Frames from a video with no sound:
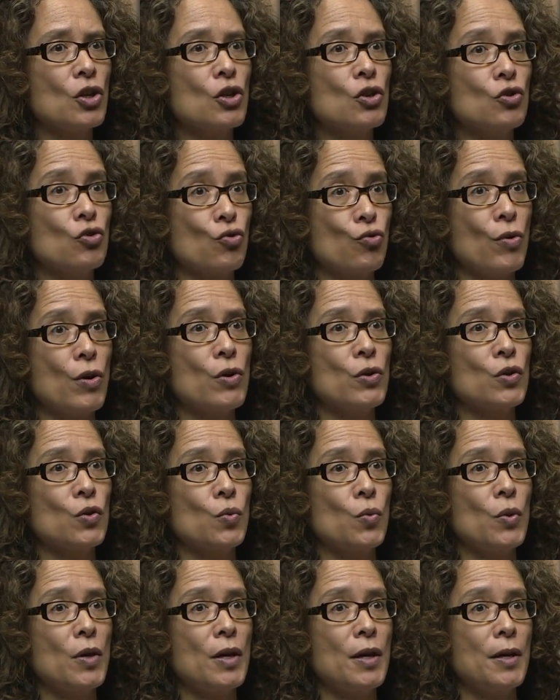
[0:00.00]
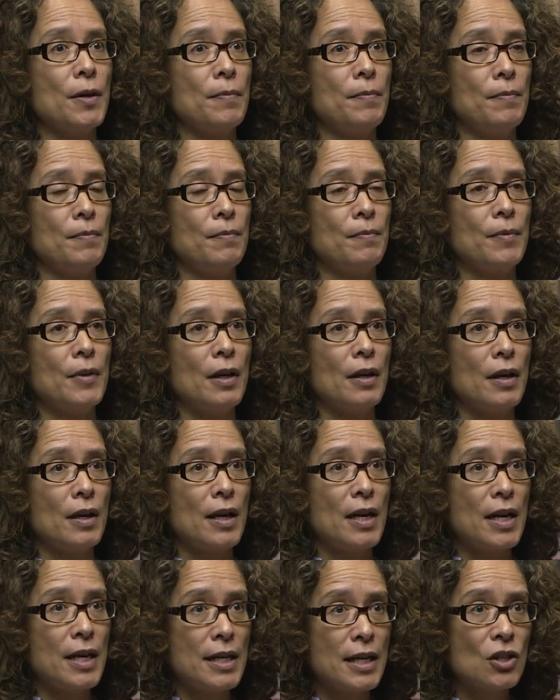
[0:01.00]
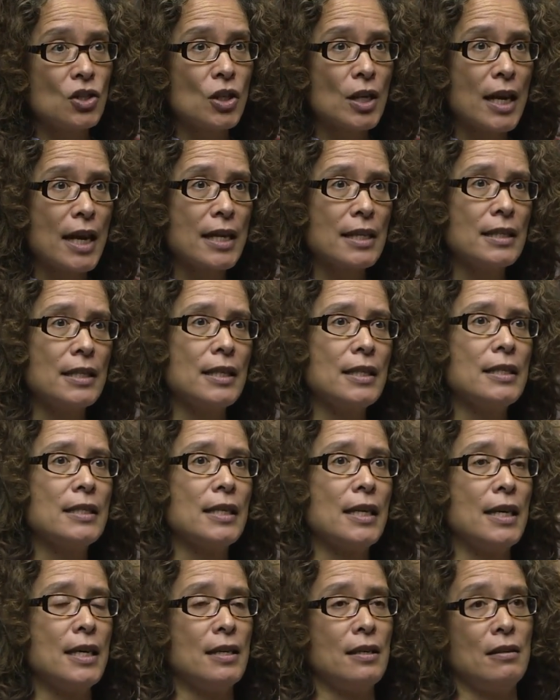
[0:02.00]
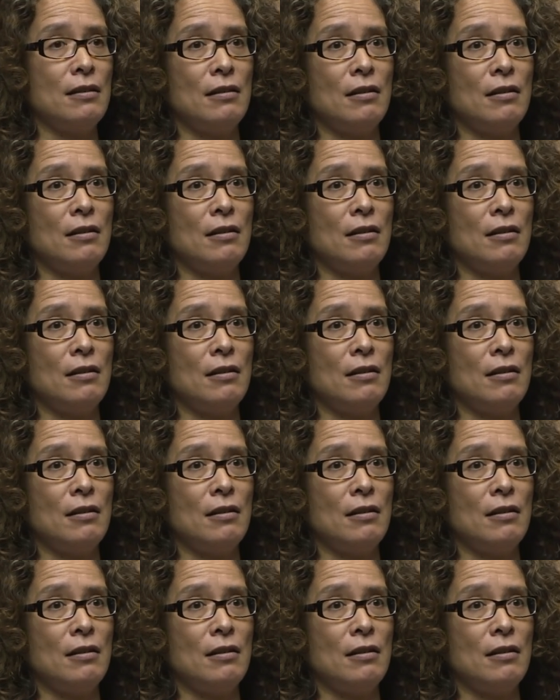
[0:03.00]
controls were initiated in